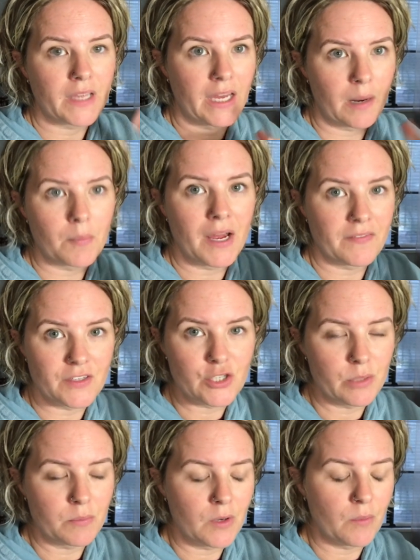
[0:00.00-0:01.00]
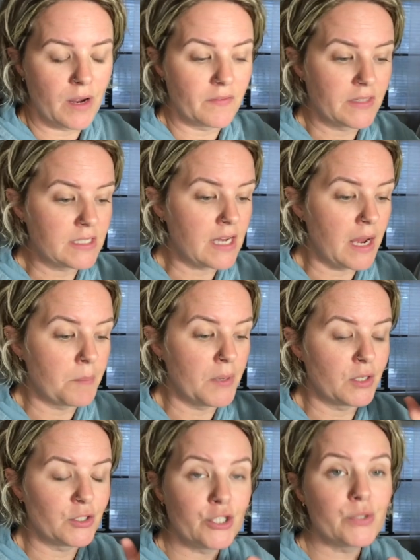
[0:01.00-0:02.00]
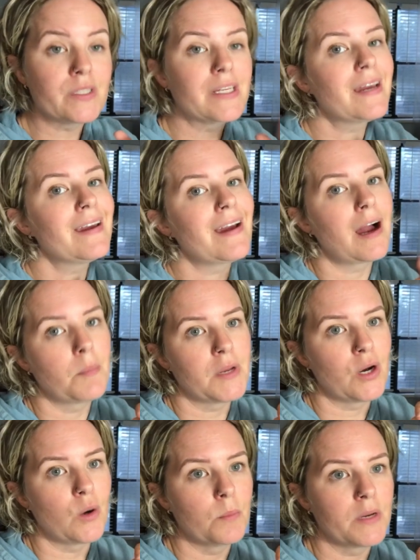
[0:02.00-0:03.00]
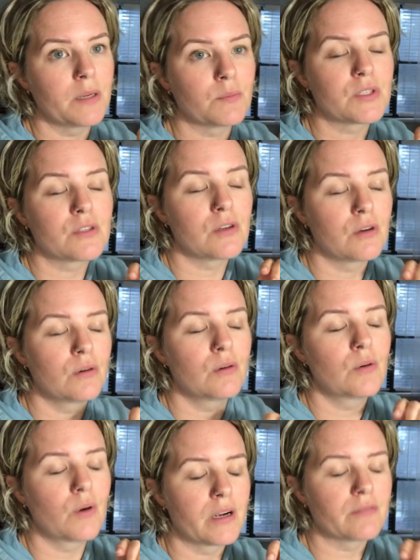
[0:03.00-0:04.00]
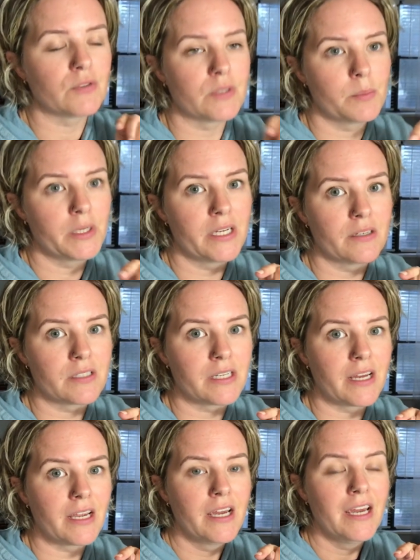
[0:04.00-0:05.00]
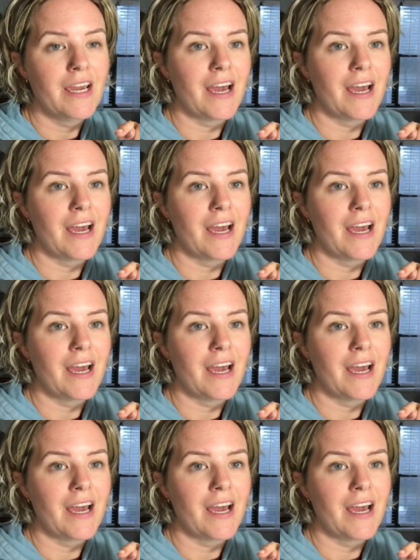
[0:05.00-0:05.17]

and I'm at the gym around this time, but on Tuesday, I'm at home, and I'm so grateful to be here today.